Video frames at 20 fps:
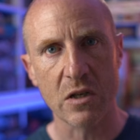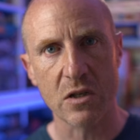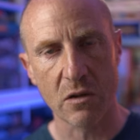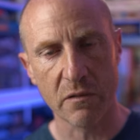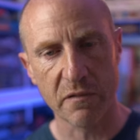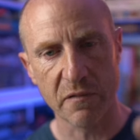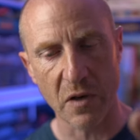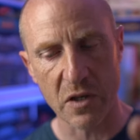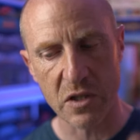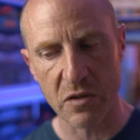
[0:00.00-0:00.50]
So
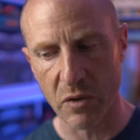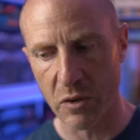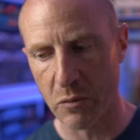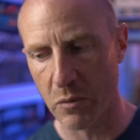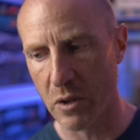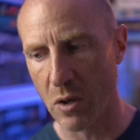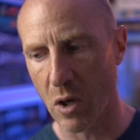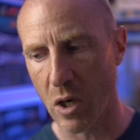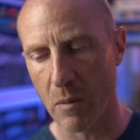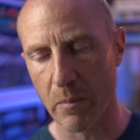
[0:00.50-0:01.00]
first thing that we
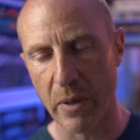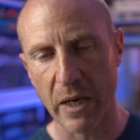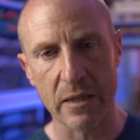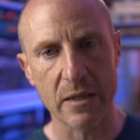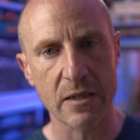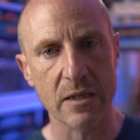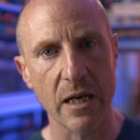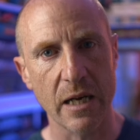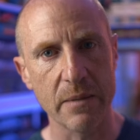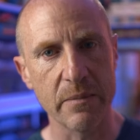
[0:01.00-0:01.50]
like about
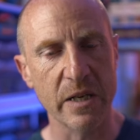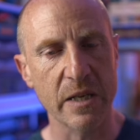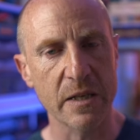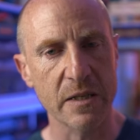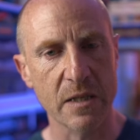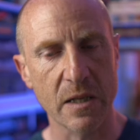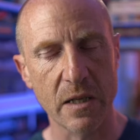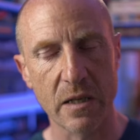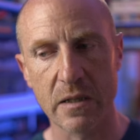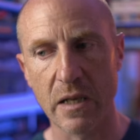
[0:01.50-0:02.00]
this game is
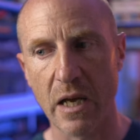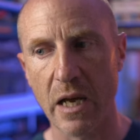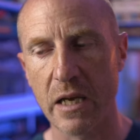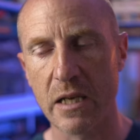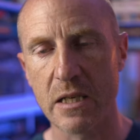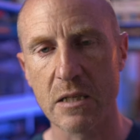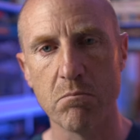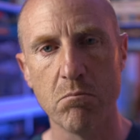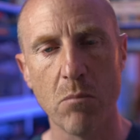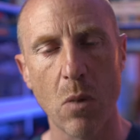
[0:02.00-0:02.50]
that there
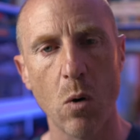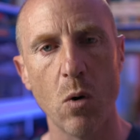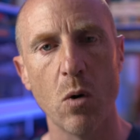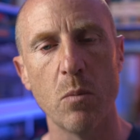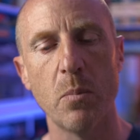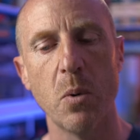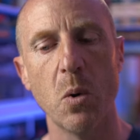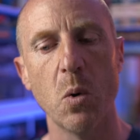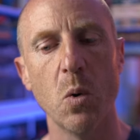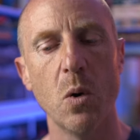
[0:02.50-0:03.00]
is
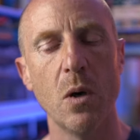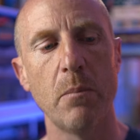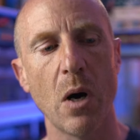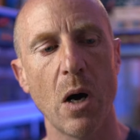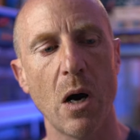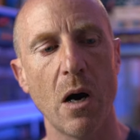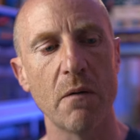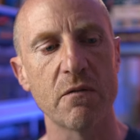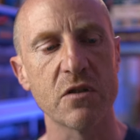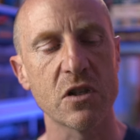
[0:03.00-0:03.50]
multiple
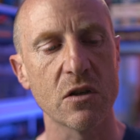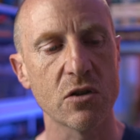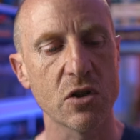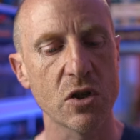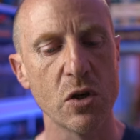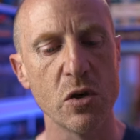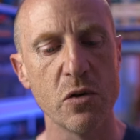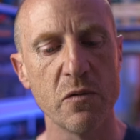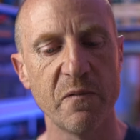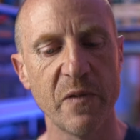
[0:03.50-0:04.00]
paths
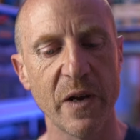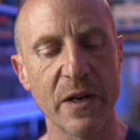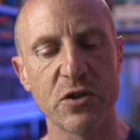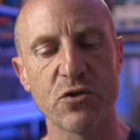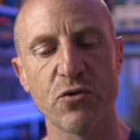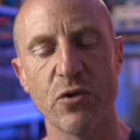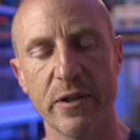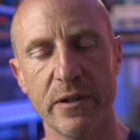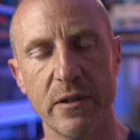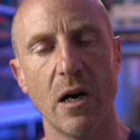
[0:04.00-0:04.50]
to
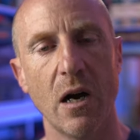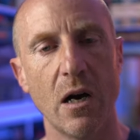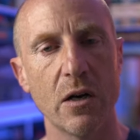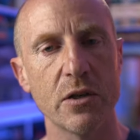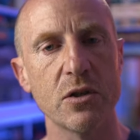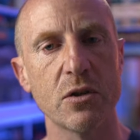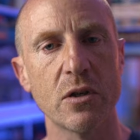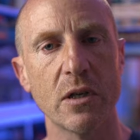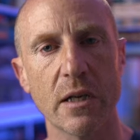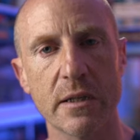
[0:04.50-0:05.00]
victory. Are
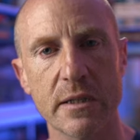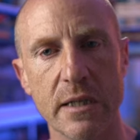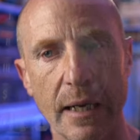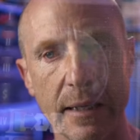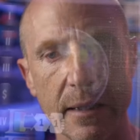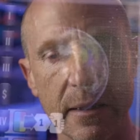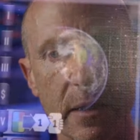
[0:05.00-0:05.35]
you going to take